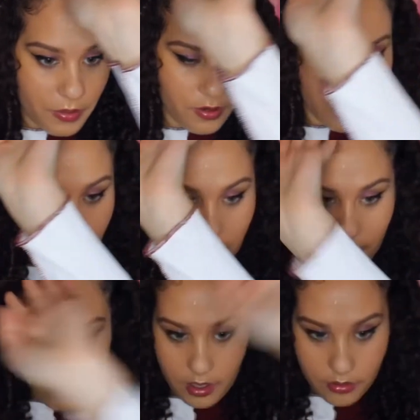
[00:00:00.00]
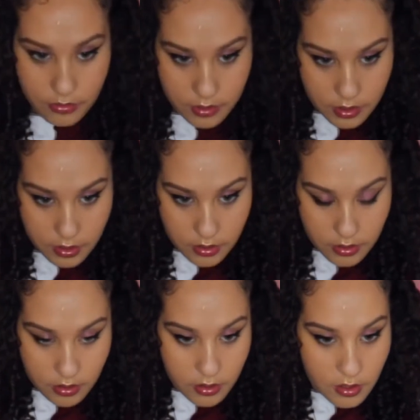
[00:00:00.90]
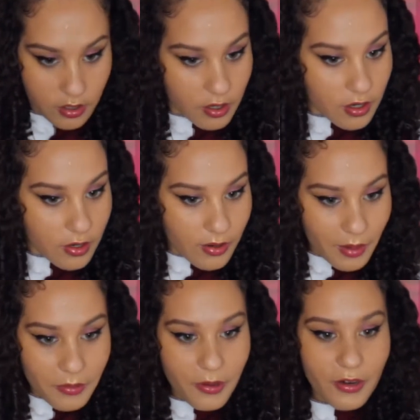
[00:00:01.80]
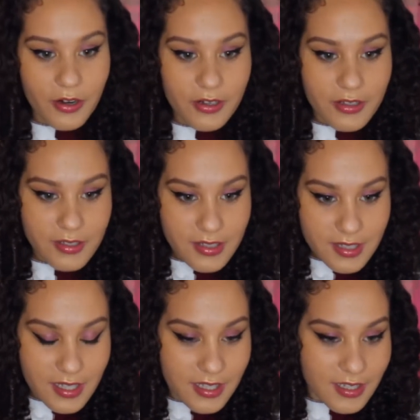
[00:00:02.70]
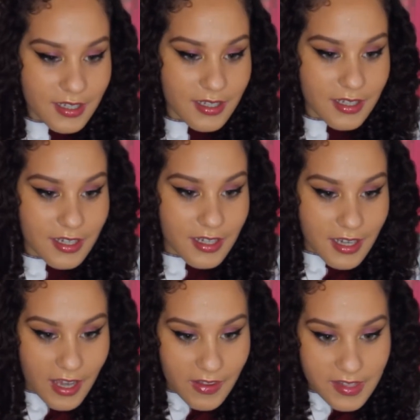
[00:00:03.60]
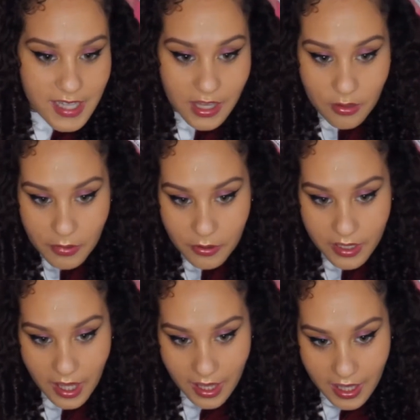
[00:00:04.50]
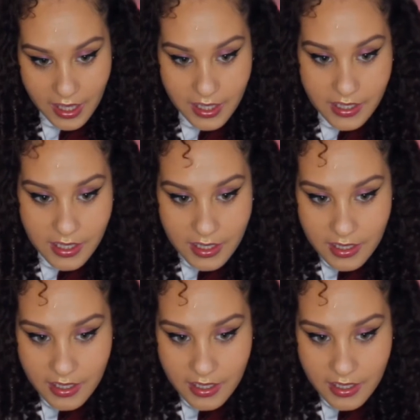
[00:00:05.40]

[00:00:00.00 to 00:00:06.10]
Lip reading: your hair around, grab your curls, and take your pony again,